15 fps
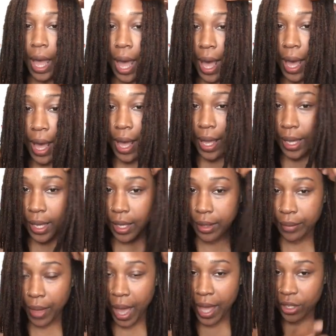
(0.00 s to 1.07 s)
I
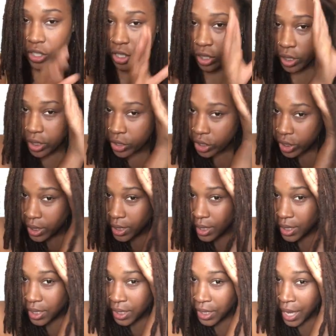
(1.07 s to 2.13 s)
actually
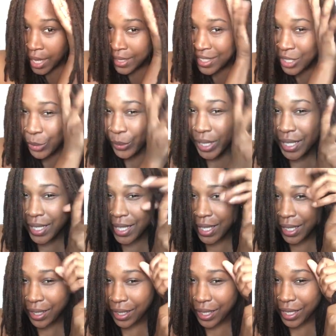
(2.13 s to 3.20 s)
just did not squeeze
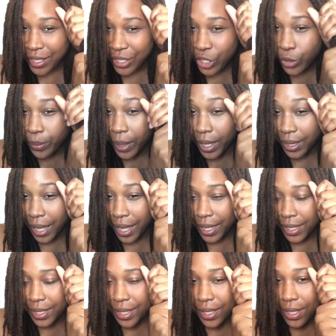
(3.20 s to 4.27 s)
it into my
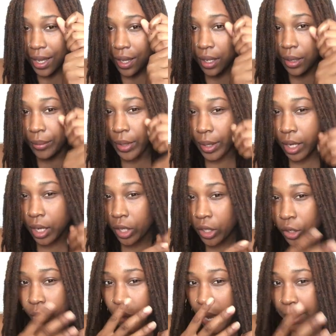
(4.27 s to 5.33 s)
locks. The
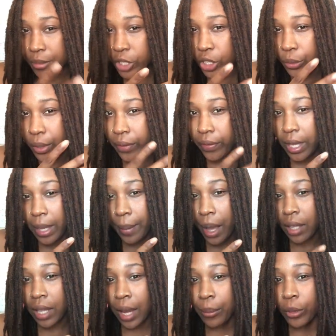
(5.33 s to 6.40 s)
color, I'm sure, would have came
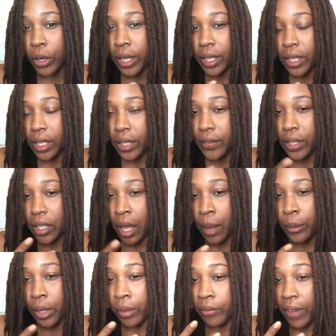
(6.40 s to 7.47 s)
out a lot more even, a
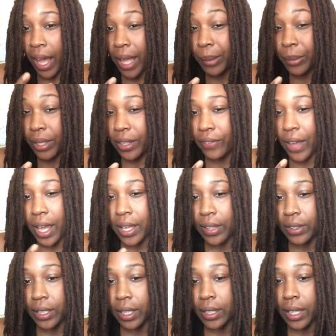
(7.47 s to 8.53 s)
lot more vibrant if I
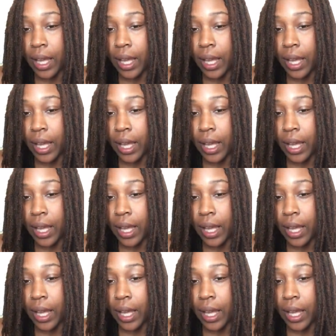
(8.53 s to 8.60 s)
had done